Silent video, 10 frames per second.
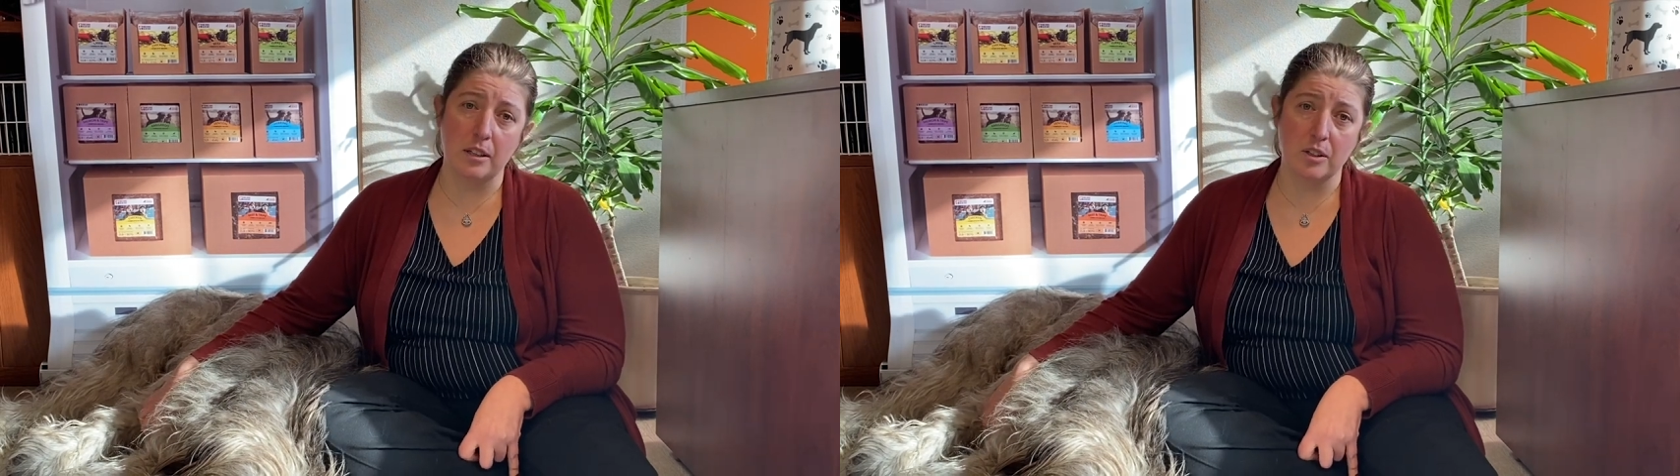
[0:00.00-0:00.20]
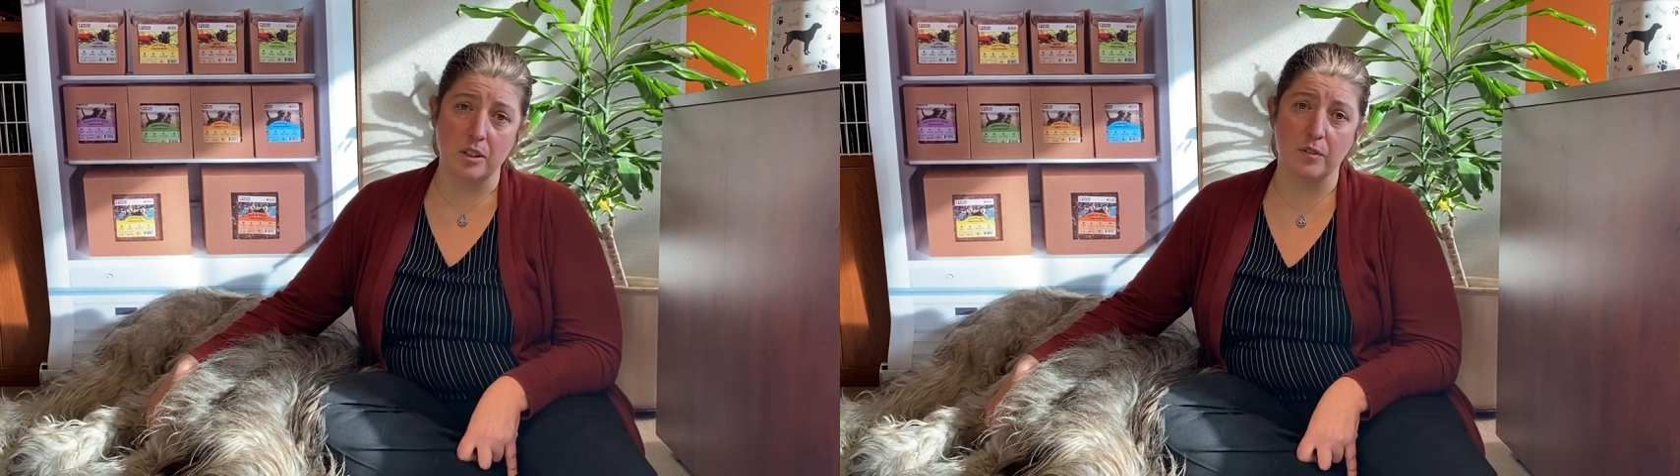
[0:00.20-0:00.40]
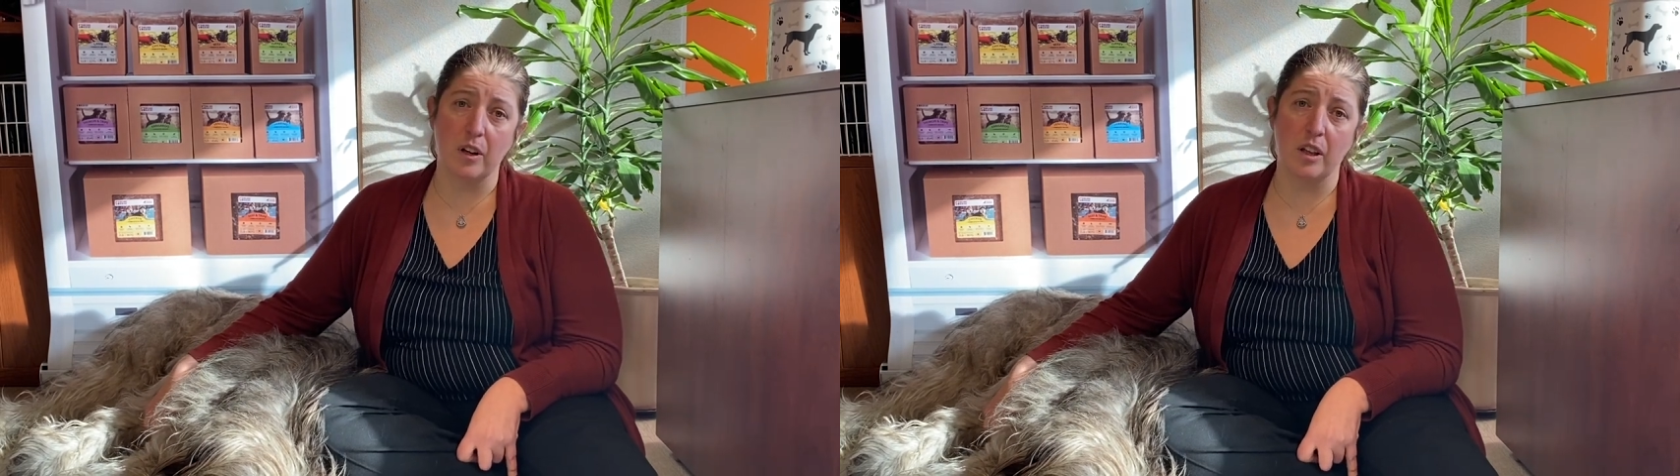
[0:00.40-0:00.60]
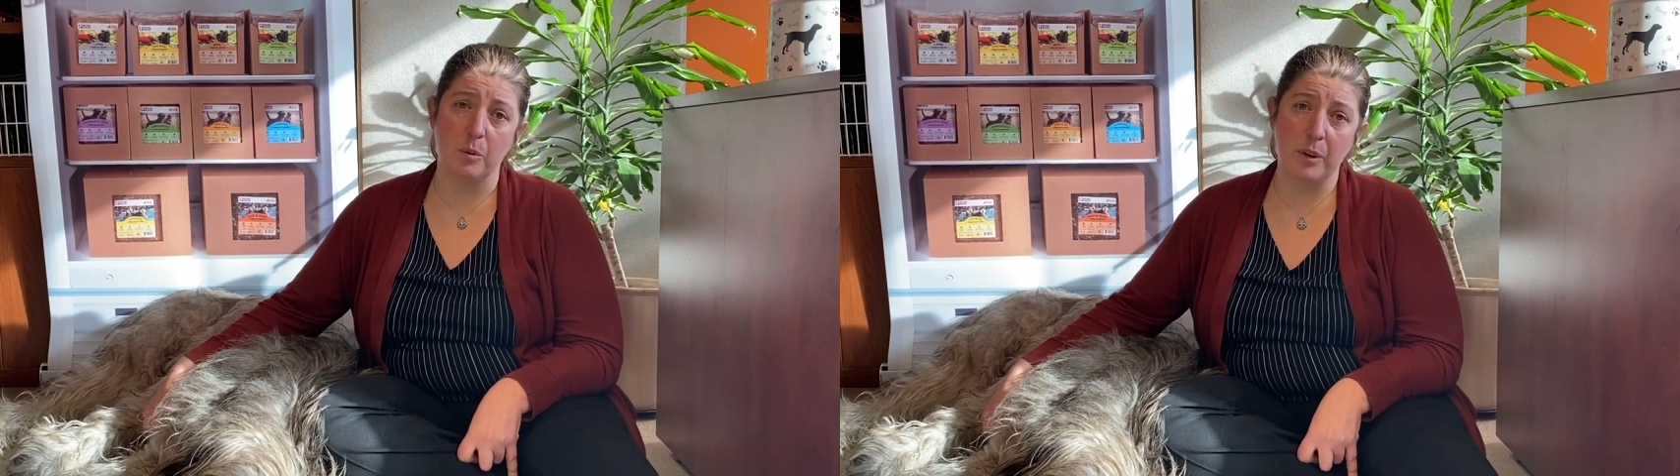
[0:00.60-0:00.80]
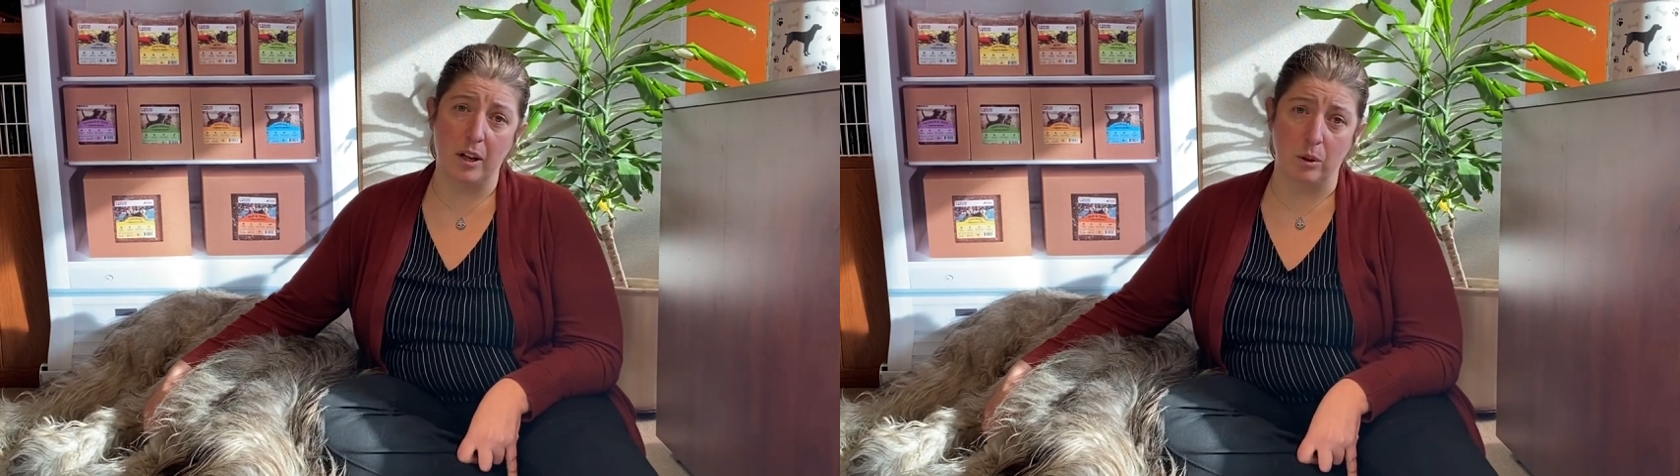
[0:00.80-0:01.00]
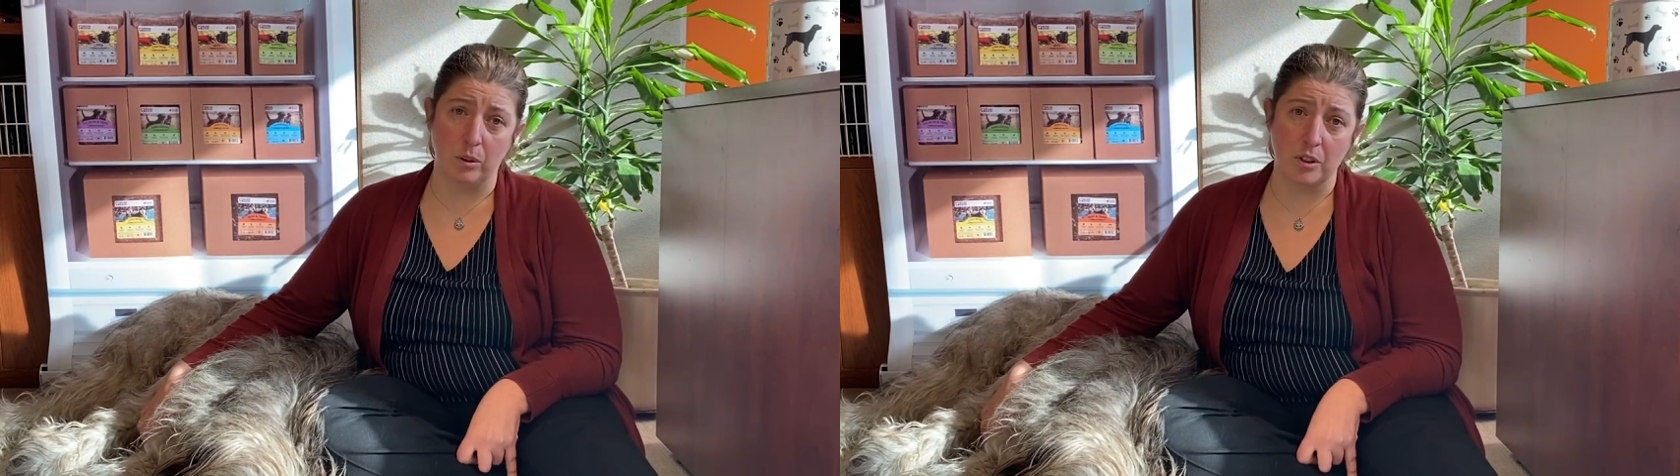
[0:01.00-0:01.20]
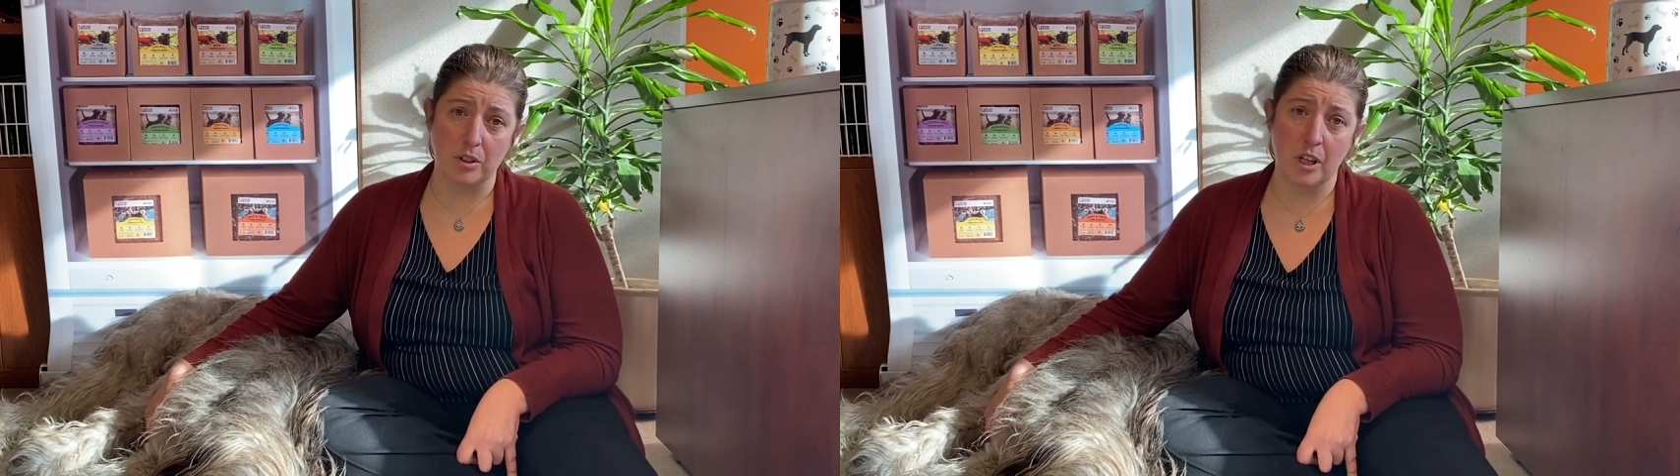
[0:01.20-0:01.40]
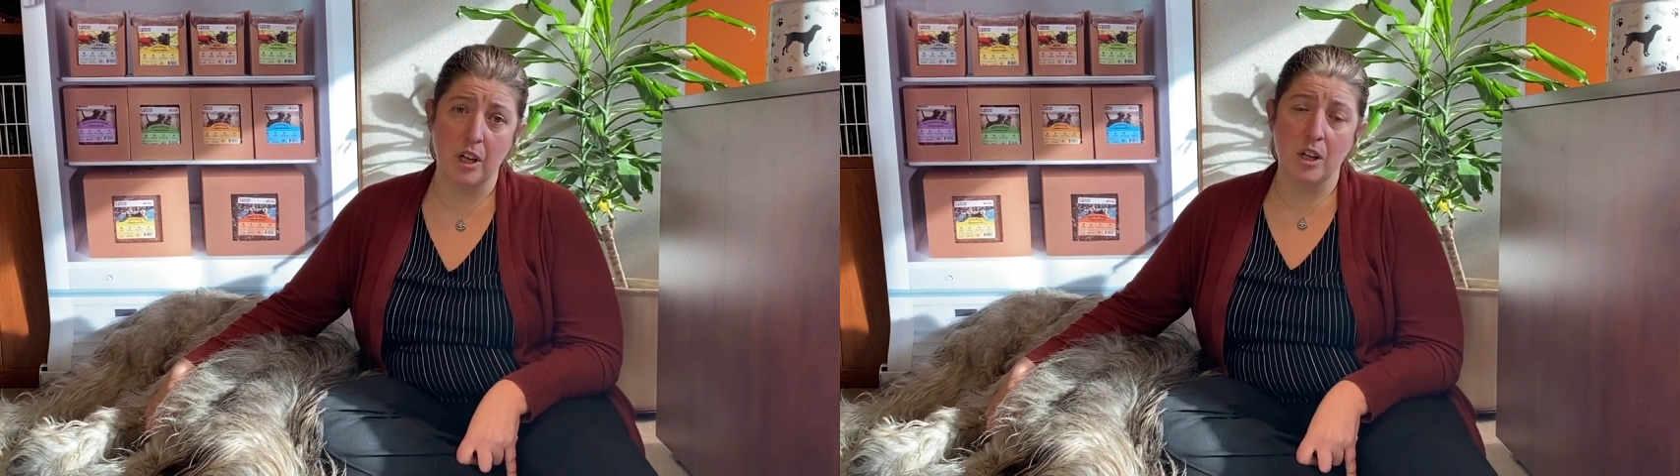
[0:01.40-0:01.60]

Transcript: easier for other pet owners